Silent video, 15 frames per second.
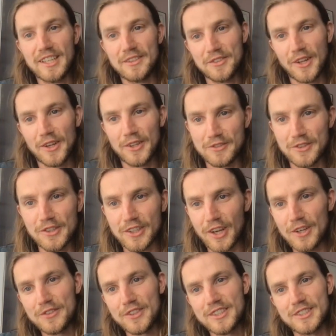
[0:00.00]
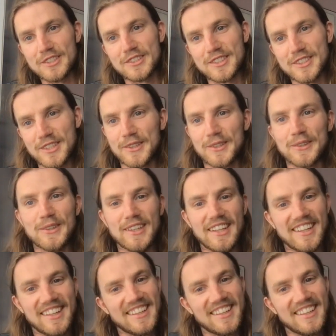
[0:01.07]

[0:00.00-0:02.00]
Even though you've got COVID, you're still